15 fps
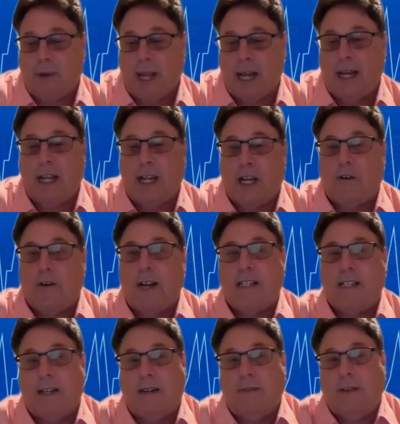getting
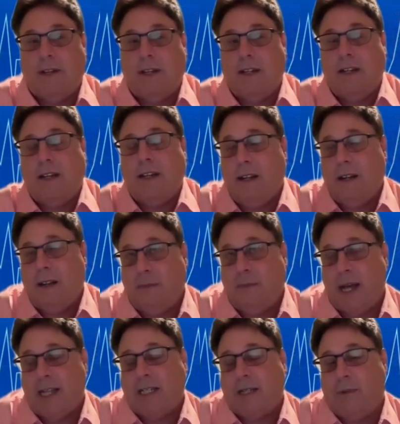aggressive and
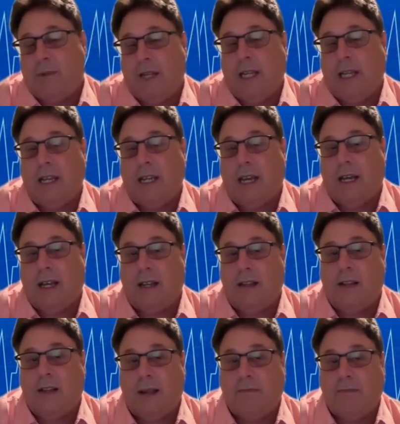possibly
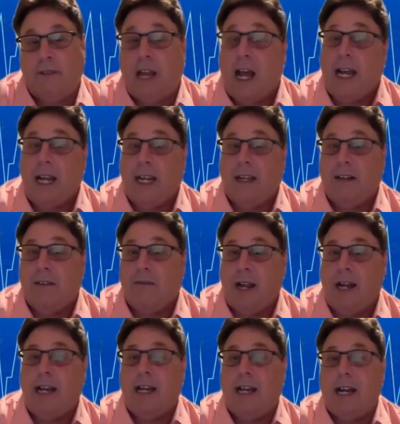them dying,
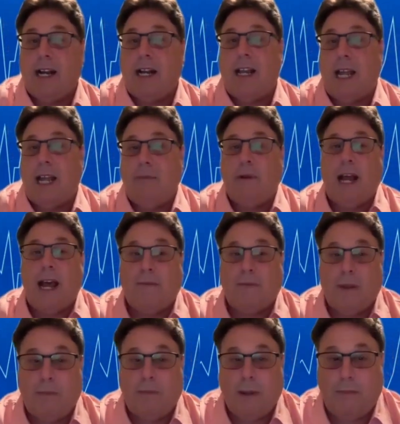right? And then a claim would have
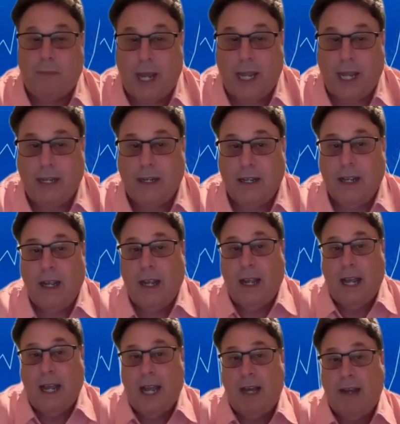to be paid.
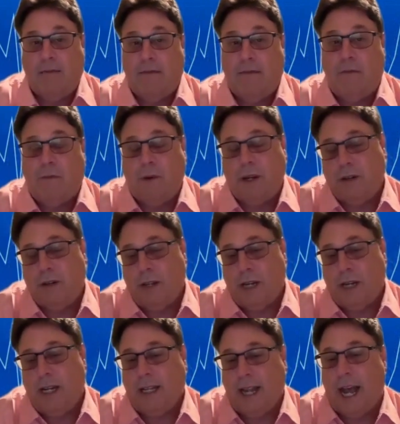And when you
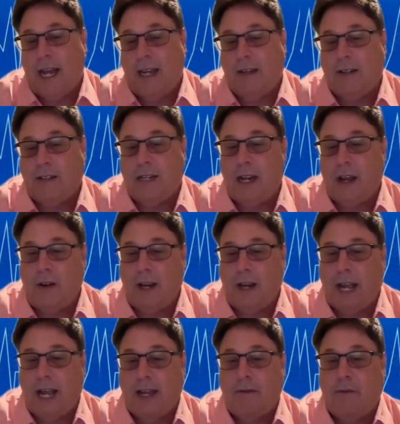look at that and you say,
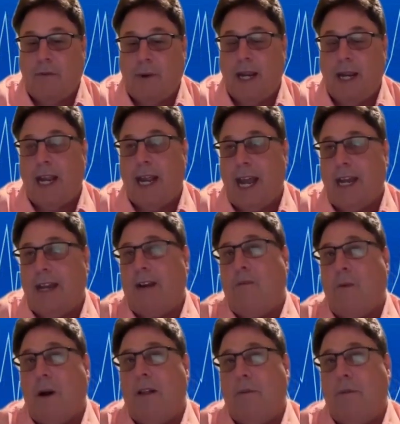okay, we get it.
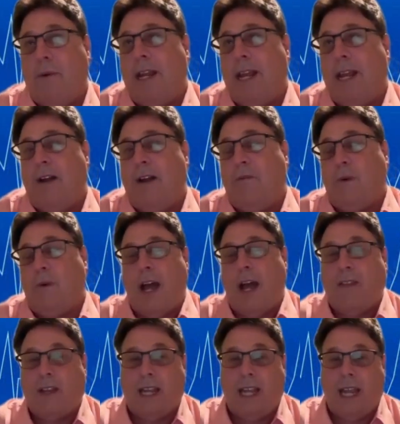What we get it
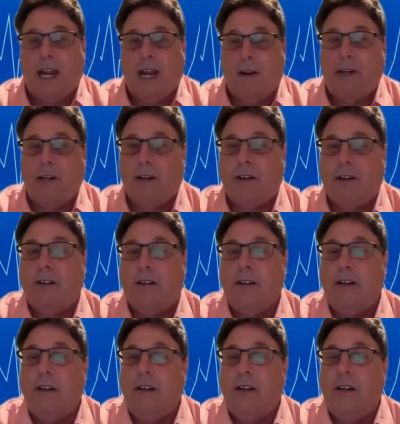why the carrier